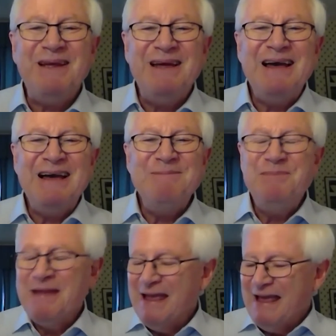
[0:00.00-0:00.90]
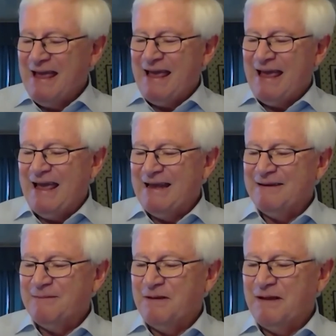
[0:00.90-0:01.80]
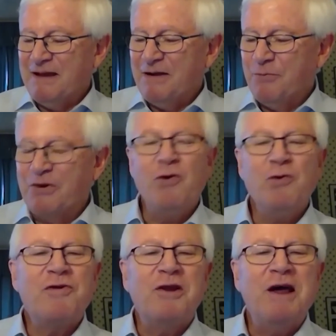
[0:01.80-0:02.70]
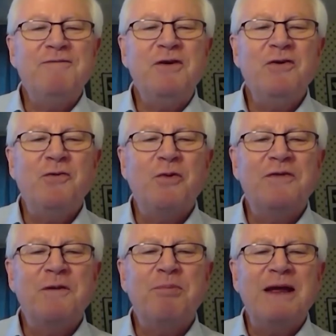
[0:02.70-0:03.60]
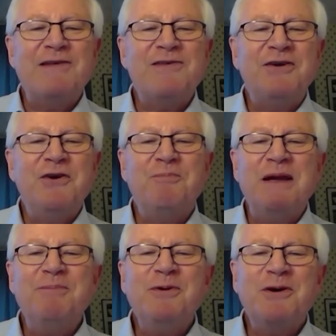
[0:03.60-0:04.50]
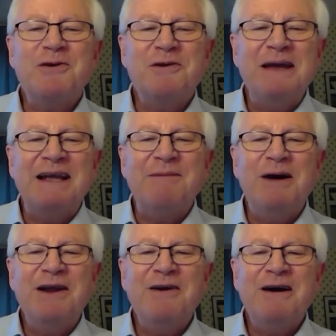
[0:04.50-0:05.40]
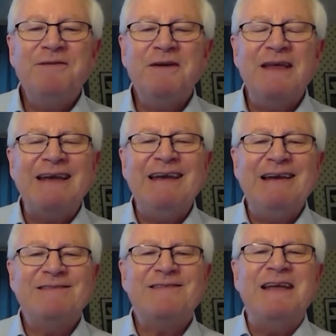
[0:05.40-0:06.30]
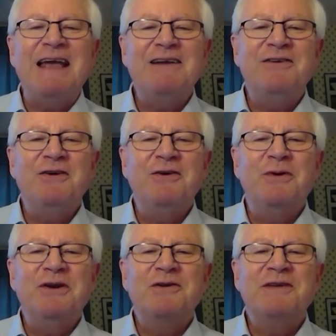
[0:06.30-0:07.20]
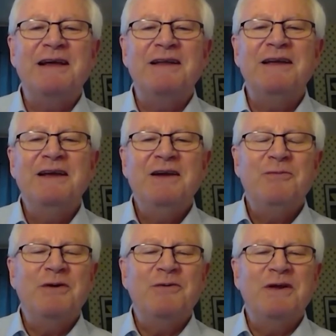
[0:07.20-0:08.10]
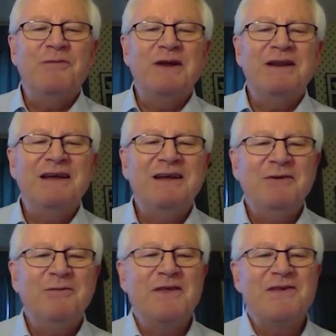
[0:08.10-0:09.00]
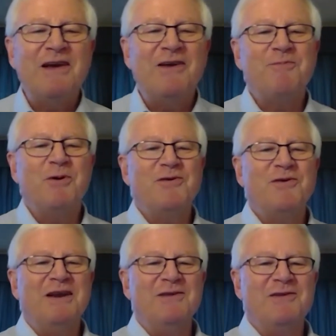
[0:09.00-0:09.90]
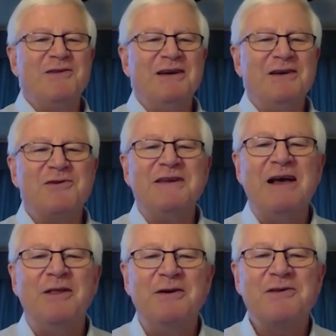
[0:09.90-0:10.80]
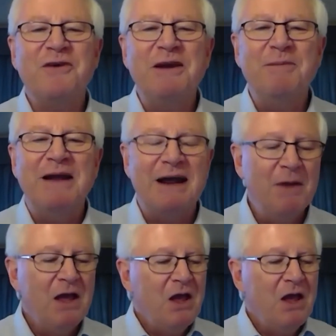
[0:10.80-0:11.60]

Um, and uh, recruiters love you when they're placing your people because they're making money off you. They can't stand you when you're telling when when when the, when the salesperson is uh, is yelling and screaming at them.